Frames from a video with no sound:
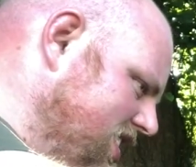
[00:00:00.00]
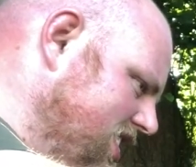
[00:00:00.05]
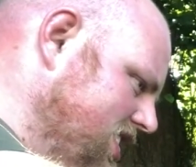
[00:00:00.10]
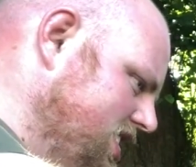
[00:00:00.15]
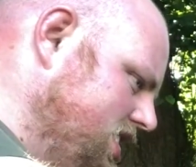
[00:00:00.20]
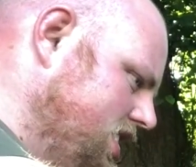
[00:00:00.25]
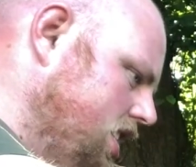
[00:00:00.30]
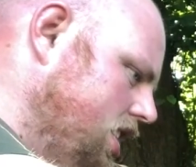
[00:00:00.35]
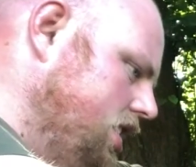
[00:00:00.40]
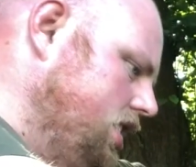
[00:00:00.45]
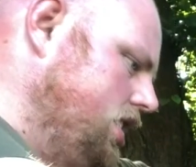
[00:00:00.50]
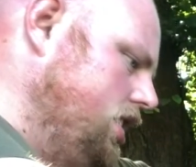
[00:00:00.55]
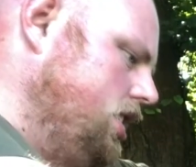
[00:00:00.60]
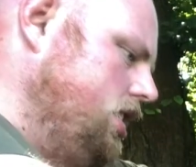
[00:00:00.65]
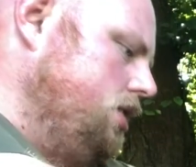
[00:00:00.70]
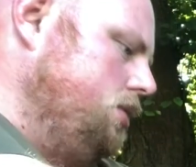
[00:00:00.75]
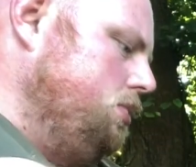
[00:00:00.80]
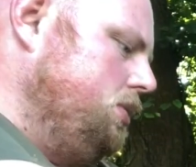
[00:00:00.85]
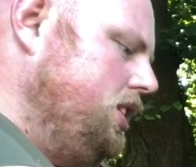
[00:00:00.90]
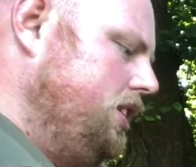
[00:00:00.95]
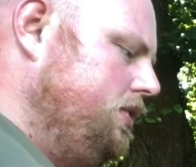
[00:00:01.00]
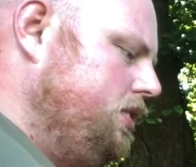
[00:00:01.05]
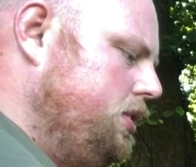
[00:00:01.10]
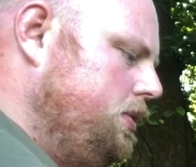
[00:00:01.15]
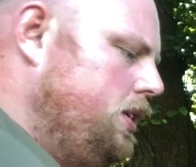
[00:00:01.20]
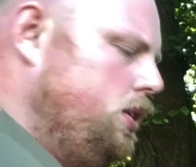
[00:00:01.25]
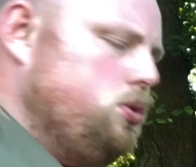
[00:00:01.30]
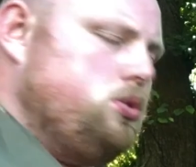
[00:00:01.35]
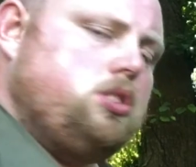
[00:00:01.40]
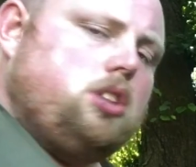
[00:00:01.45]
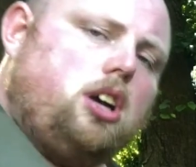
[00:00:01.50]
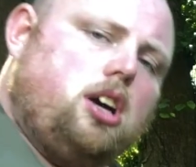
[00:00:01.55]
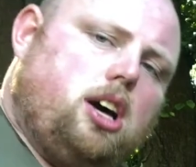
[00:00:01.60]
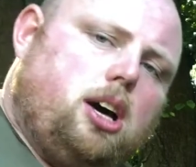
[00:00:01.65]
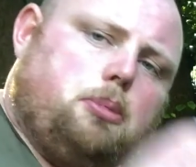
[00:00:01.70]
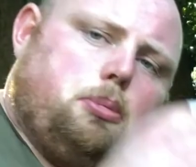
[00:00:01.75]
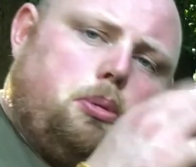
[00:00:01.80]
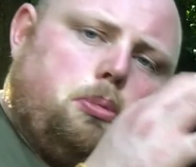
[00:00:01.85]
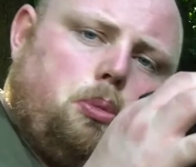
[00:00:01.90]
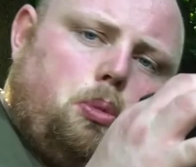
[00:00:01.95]
Okay, whenever I'm out, I
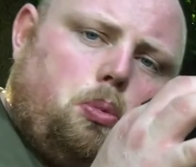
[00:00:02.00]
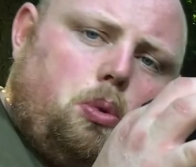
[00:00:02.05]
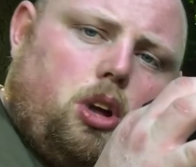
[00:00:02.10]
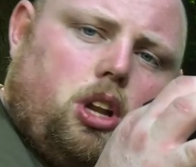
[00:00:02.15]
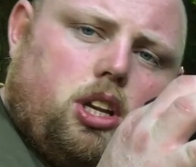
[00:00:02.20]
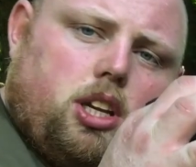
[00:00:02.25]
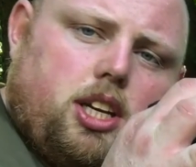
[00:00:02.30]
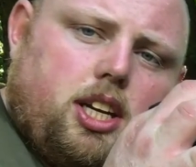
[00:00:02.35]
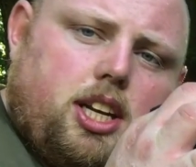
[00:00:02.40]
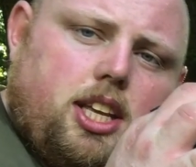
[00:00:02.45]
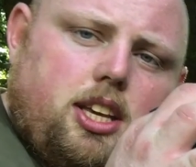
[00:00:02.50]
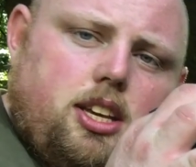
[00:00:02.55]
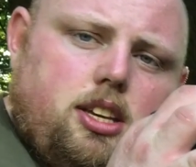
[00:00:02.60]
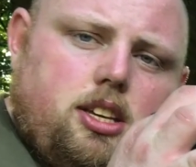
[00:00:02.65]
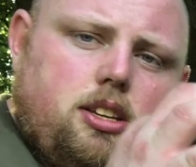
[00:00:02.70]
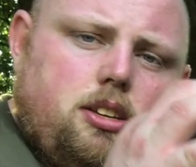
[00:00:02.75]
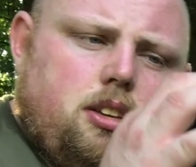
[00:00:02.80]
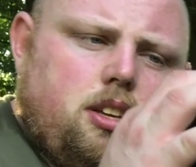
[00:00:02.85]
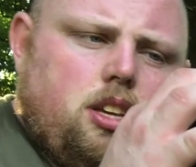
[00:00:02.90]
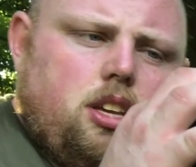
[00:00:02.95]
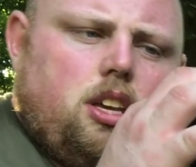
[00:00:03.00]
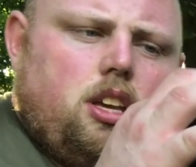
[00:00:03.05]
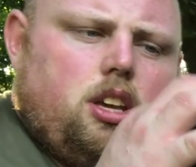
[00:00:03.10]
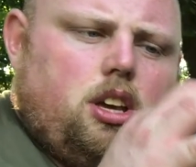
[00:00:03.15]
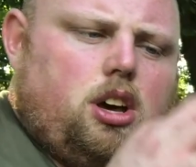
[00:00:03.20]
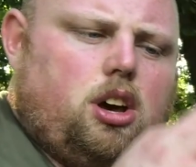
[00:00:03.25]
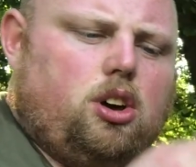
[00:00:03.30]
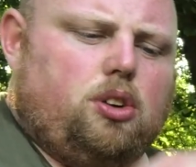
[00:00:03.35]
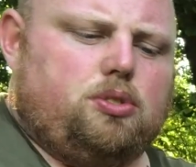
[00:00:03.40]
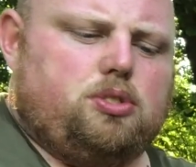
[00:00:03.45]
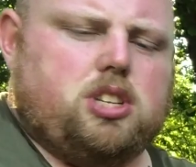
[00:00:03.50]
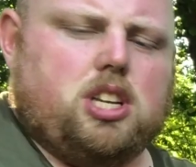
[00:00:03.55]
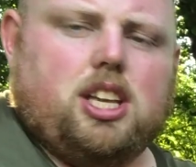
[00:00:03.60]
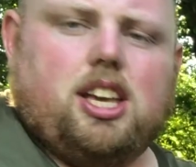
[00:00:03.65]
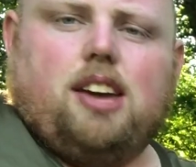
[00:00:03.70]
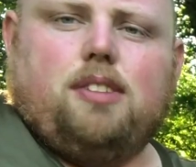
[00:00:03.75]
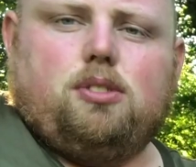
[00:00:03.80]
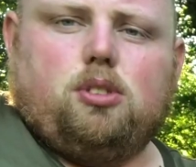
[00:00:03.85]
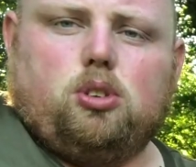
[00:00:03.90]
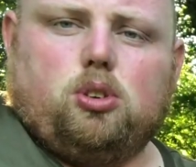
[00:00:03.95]
put my wallet in here. Obviously
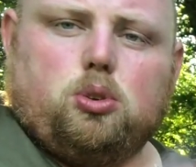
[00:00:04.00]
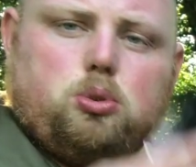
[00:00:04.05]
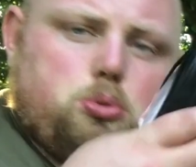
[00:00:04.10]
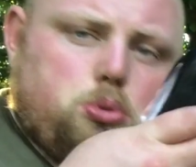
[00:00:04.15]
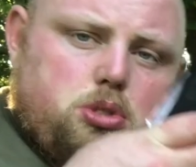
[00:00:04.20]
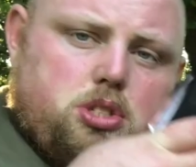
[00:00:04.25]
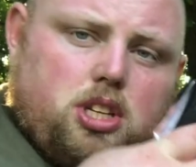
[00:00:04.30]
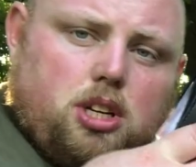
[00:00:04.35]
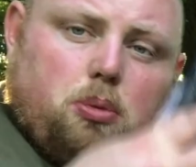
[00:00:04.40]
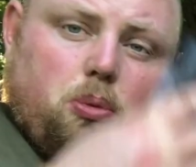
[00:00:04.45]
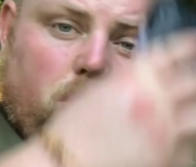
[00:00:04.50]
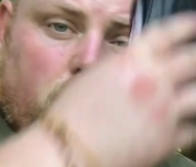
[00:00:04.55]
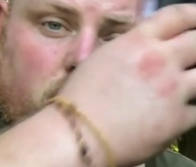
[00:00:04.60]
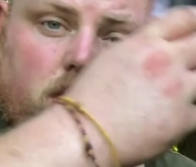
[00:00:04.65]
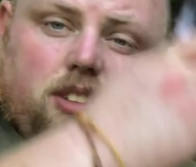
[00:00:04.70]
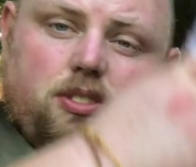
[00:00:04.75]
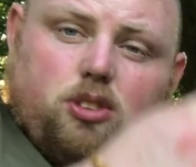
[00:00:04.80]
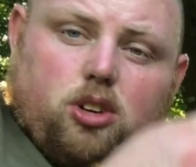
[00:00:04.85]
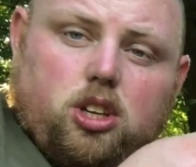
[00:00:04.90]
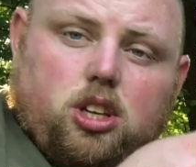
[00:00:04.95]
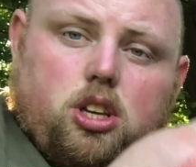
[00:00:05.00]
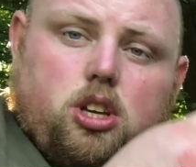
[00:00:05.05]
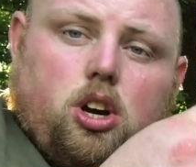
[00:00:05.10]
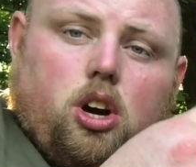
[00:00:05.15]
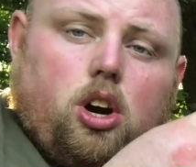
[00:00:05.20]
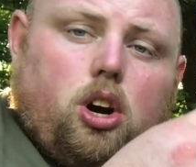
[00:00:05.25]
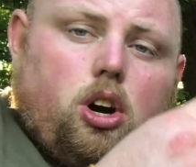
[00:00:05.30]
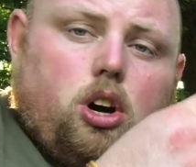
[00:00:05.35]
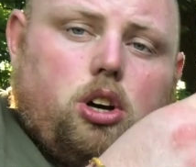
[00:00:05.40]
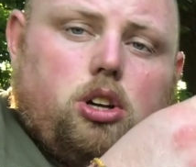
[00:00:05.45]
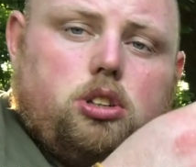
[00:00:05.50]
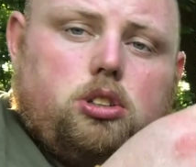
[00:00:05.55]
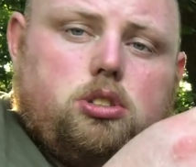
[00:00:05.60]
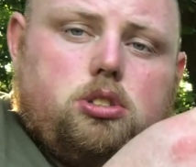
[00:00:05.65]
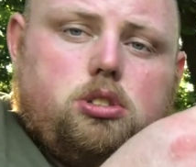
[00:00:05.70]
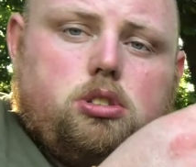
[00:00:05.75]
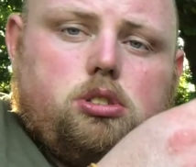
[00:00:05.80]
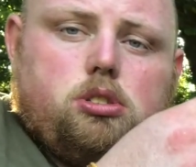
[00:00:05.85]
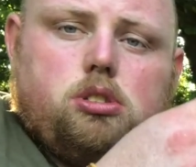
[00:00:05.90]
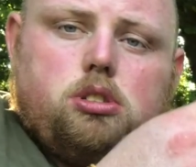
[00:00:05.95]
everyone knows what's in a wallet. You've got your
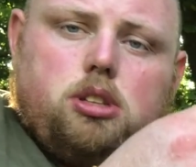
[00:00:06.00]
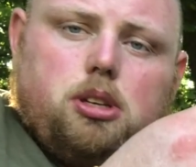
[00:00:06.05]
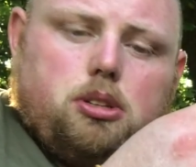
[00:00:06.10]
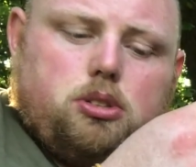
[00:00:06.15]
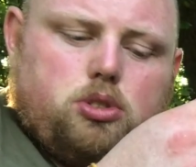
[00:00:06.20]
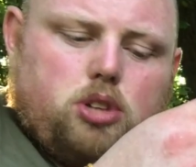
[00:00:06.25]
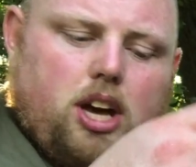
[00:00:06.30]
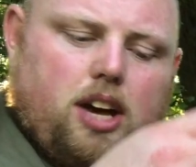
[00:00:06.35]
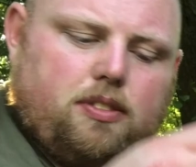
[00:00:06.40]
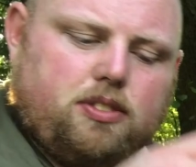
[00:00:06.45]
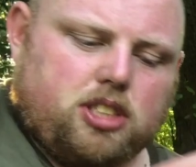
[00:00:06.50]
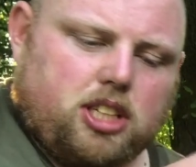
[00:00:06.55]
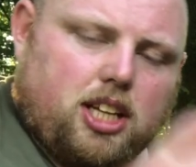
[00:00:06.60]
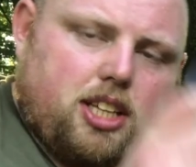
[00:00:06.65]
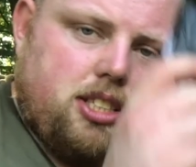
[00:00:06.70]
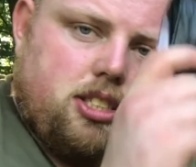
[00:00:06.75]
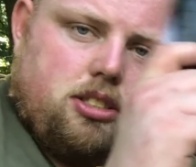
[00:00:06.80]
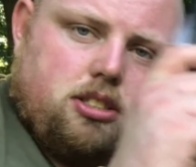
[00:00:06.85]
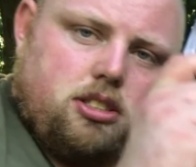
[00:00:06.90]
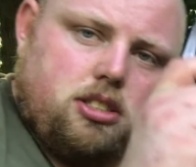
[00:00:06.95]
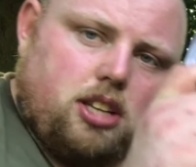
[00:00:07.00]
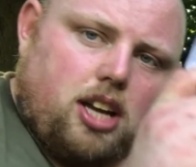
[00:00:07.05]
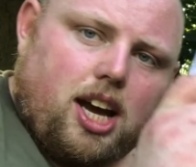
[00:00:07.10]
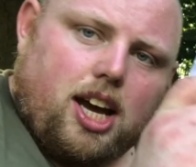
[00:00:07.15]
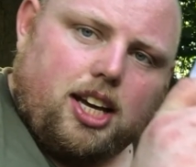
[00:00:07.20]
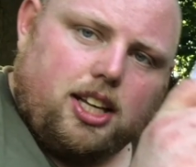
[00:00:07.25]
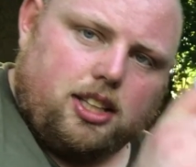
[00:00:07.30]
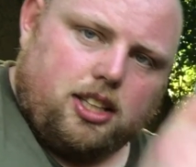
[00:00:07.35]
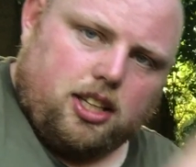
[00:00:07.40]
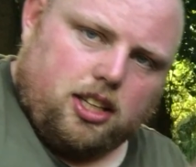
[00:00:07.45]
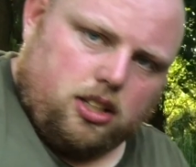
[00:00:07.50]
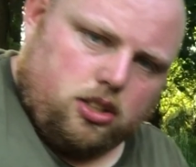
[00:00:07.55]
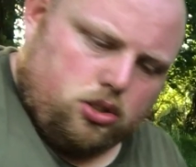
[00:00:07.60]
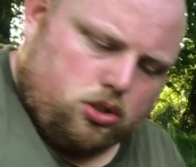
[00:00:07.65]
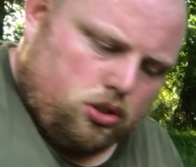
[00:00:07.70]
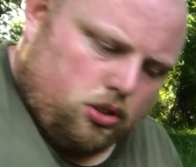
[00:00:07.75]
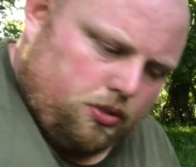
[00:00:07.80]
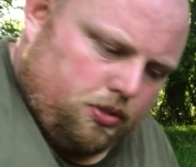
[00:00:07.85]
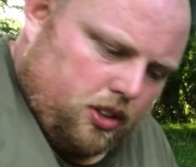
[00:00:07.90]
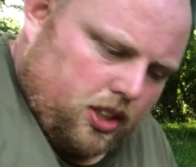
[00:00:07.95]
cards, your driver's license, ID and
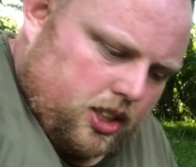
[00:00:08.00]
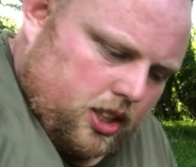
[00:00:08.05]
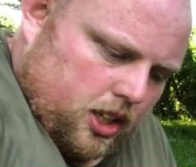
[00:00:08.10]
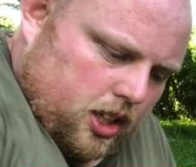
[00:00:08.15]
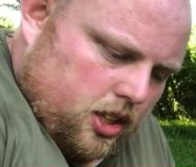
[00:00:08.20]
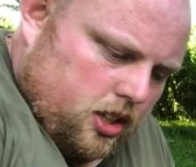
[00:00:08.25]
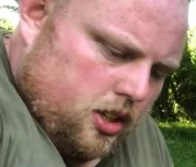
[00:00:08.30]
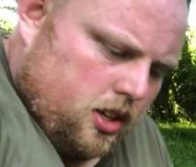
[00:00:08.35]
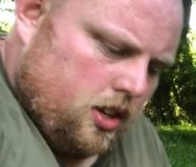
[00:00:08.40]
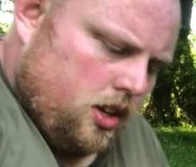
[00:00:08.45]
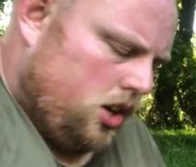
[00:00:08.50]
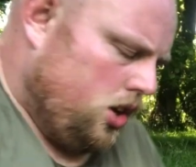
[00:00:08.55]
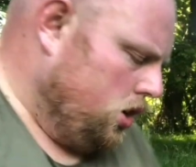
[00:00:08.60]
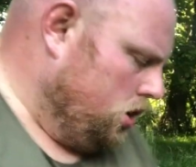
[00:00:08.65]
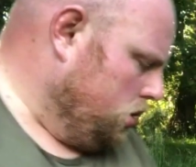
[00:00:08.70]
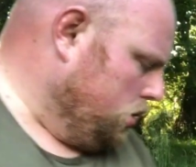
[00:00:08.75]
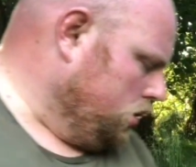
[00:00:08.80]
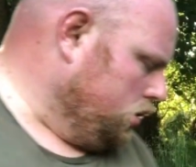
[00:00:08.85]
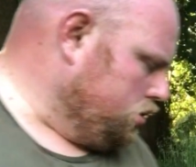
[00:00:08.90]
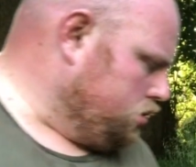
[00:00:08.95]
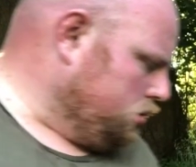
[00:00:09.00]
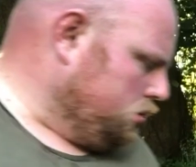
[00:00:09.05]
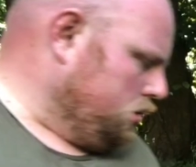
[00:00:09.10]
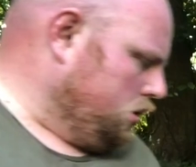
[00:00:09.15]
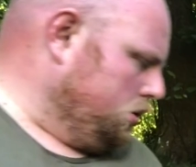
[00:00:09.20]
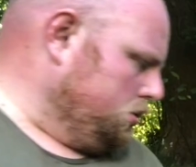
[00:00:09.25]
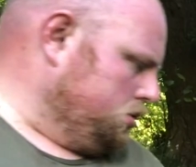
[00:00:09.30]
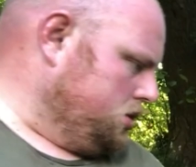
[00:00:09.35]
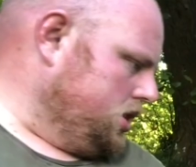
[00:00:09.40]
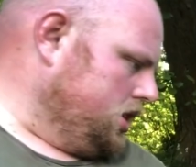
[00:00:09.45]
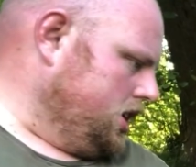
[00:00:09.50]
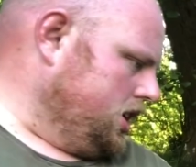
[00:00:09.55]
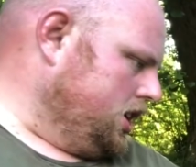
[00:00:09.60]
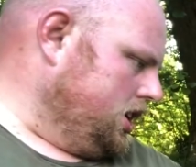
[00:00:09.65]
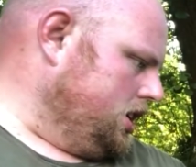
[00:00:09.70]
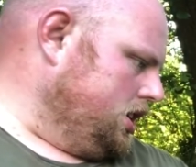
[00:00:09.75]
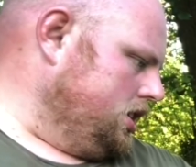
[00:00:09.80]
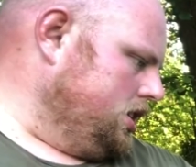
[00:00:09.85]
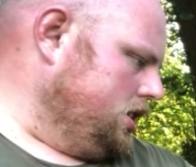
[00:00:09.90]
stuff like that. Also goes in there.